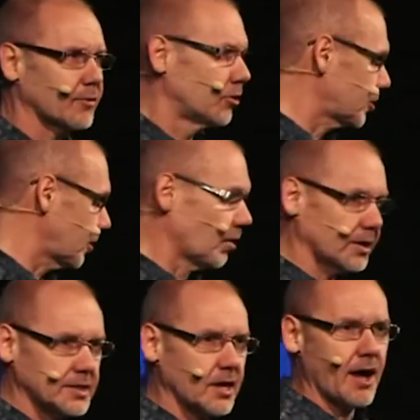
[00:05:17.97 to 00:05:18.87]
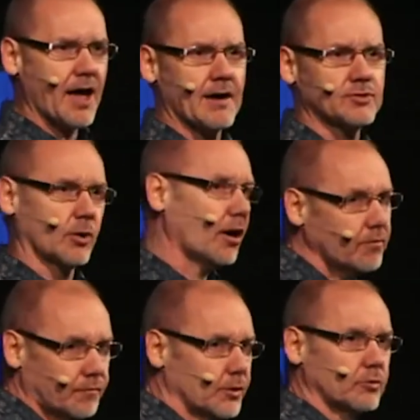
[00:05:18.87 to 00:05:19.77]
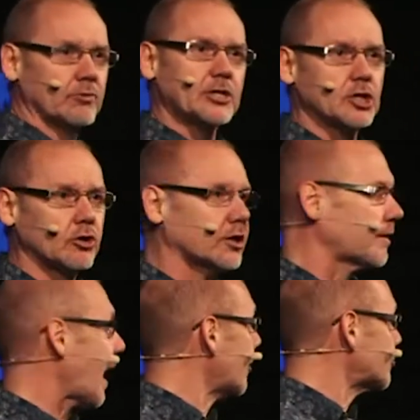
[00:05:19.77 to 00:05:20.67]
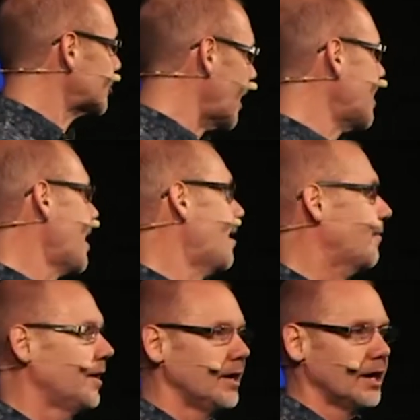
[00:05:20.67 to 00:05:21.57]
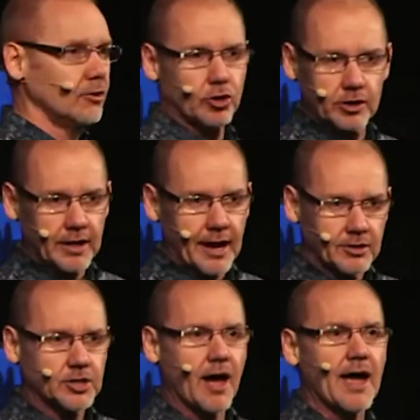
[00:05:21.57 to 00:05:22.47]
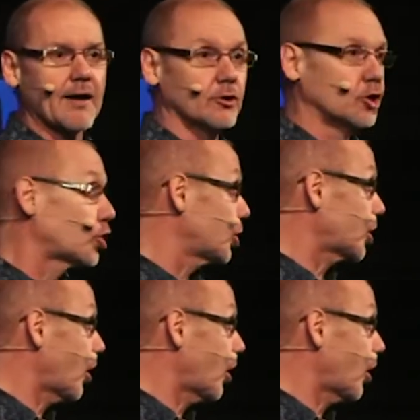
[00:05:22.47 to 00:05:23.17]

and look at the holidays I have, so I don't feel rich, and look at the house they have, and look at the house I have, and look at the